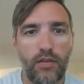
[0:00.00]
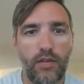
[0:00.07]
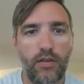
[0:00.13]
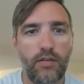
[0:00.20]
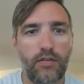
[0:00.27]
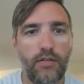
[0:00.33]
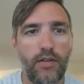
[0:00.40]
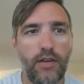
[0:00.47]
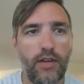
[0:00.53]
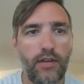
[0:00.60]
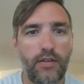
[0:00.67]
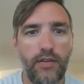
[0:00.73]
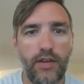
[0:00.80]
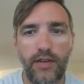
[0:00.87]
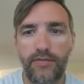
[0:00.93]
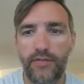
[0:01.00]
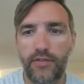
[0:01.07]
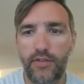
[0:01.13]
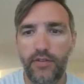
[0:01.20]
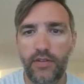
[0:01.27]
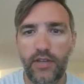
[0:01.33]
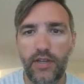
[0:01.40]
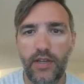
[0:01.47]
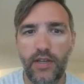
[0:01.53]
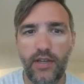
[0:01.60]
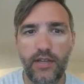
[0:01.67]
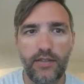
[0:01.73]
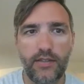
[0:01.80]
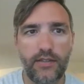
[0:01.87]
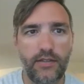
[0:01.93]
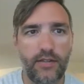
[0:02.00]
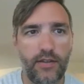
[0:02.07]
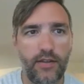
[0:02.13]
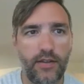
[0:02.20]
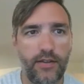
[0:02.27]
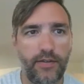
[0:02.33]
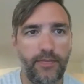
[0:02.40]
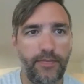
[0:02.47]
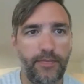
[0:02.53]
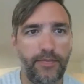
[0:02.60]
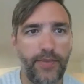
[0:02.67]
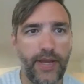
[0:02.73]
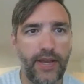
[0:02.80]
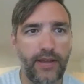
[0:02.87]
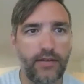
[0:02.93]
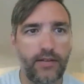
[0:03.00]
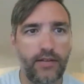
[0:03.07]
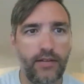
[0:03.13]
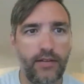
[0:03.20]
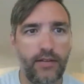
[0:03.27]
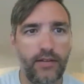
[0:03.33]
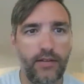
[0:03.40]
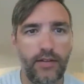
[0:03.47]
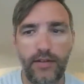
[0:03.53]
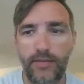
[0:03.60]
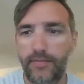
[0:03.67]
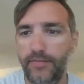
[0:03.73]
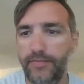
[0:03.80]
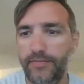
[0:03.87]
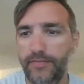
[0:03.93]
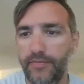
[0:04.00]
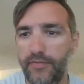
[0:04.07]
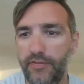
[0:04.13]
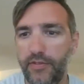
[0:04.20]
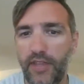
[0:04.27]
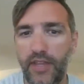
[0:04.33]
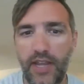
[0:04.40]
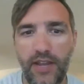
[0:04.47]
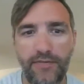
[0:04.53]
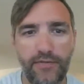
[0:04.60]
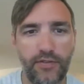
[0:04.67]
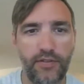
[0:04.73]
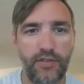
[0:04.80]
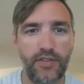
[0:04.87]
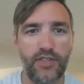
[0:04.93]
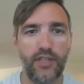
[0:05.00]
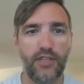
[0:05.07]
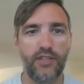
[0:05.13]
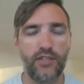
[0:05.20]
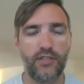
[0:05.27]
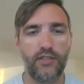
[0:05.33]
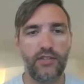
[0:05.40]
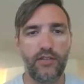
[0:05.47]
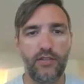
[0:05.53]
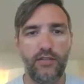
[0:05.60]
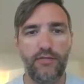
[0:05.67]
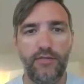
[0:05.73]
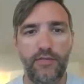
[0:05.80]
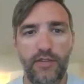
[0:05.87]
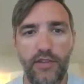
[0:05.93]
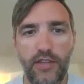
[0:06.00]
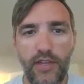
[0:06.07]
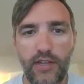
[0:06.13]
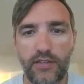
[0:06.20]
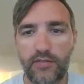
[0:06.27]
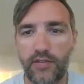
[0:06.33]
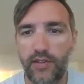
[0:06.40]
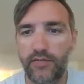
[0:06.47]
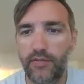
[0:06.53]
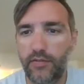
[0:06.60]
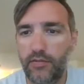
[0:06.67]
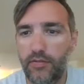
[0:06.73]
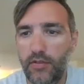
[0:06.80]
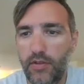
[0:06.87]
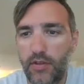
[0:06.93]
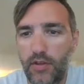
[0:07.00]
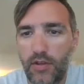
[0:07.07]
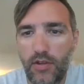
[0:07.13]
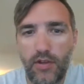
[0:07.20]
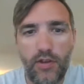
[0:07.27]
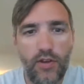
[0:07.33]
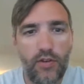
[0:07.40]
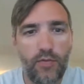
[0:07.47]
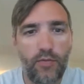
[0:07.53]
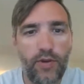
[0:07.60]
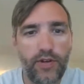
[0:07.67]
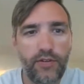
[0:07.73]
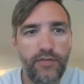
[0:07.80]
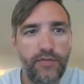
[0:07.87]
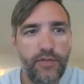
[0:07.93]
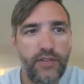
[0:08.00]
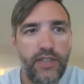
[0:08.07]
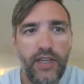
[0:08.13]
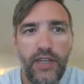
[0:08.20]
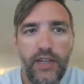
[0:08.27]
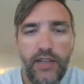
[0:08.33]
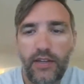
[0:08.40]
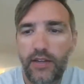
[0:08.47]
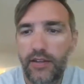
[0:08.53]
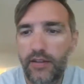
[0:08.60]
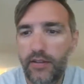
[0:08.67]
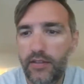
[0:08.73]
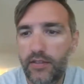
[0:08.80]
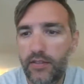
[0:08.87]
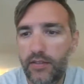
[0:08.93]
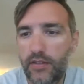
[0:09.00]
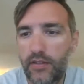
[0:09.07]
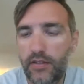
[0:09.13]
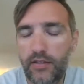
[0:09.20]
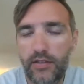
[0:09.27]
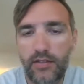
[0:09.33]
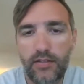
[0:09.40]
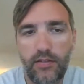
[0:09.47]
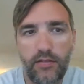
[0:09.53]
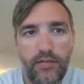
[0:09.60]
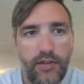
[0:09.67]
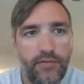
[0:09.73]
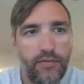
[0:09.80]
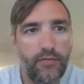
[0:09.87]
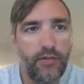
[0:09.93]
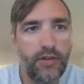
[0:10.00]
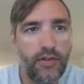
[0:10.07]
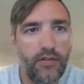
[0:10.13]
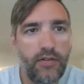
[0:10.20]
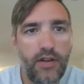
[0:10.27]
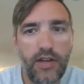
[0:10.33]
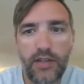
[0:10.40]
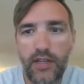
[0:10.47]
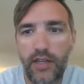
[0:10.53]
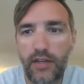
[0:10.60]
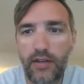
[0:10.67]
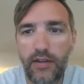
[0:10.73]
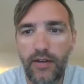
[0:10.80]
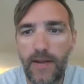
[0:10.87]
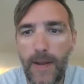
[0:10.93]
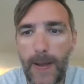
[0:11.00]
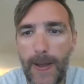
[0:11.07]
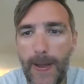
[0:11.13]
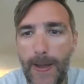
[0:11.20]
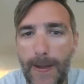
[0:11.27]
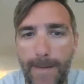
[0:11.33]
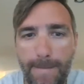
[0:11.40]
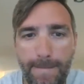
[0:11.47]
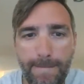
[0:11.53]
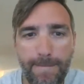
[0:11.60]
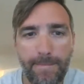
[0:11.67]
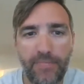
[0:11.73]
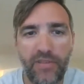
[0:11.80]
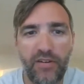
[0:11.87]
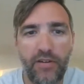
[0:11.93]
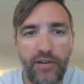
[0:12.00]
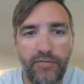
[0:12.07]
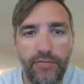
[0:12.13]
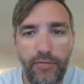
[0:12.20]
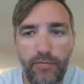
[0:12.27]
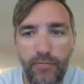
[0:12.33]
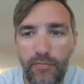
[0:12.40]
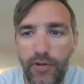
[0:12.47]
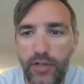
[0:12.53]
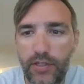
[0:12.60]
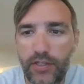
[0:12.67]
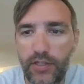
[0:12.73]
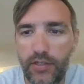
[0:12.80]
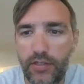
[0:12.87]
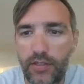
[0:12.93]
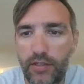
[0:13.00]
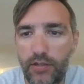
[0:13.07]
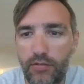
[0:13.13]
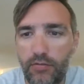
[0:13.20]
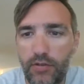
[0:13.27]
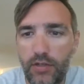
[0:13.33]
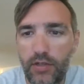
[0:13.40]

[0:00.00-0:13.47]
All right, good afternoon, guys. Back for the afternoon session. So hopefully you guys are having a wonderful day here. It's just a little after 1 o'clock here. On from 1 to 2.